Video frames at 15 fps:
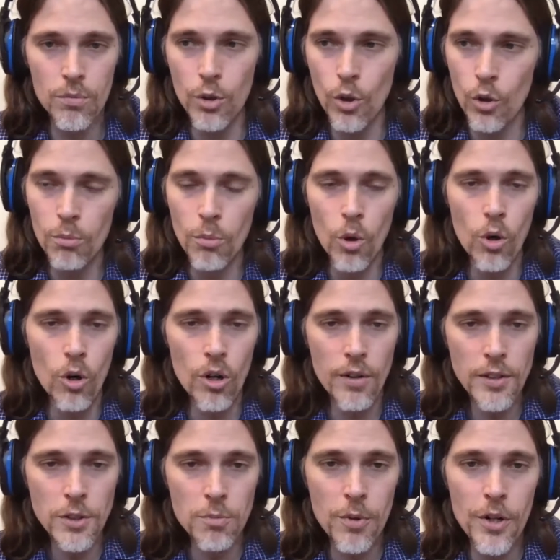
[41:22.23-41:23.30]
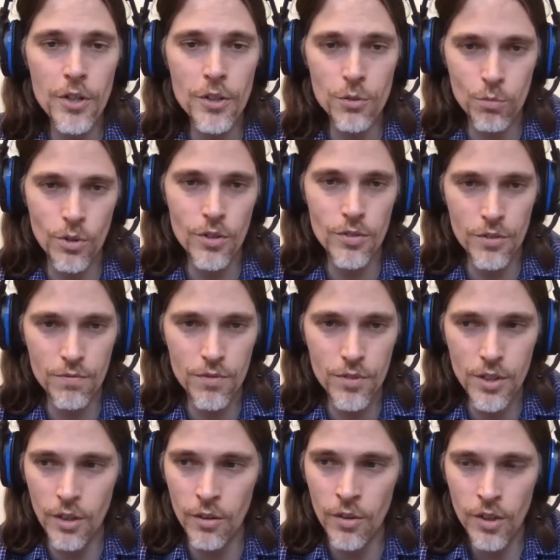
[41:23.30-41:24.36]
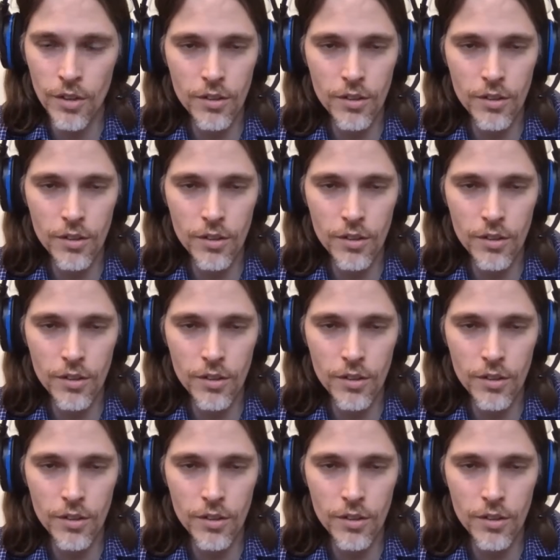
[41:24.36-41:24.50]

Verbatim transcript: or more experience worth of, you know,